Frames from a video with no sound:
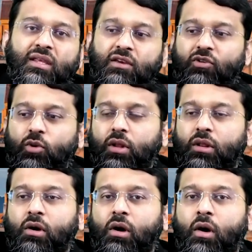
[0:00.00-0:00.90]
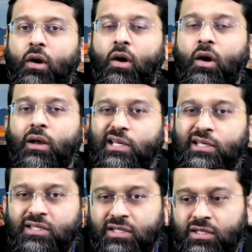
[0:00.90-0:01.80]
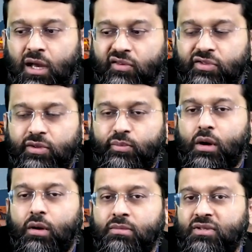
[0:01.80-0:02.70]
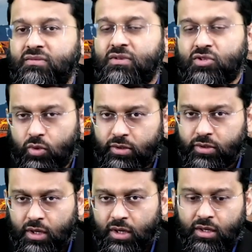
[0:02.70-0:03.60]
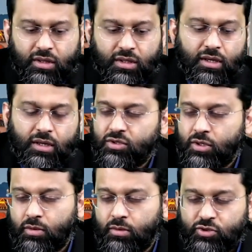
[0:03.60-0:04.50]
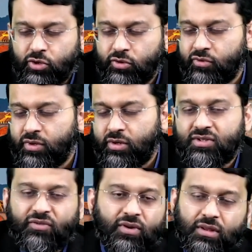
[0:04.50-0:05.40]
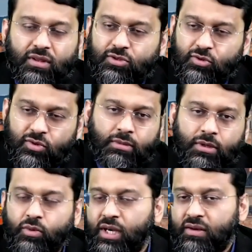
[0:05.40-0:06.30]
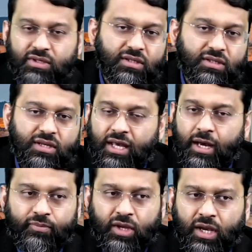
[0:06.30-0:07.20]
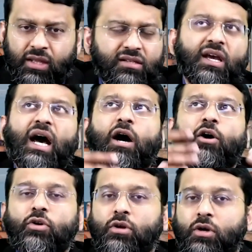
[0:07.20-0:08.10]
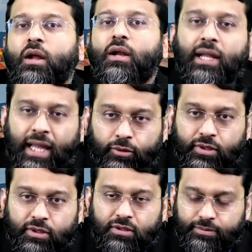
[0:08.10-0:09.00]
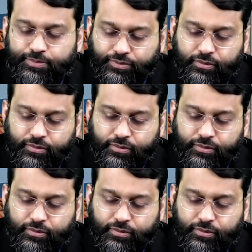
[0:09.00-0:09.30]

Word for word: they give you a long list of the problems in this world, the you know children that are suffering, the tsunami waves, this and that, and they say, how could a God allow this?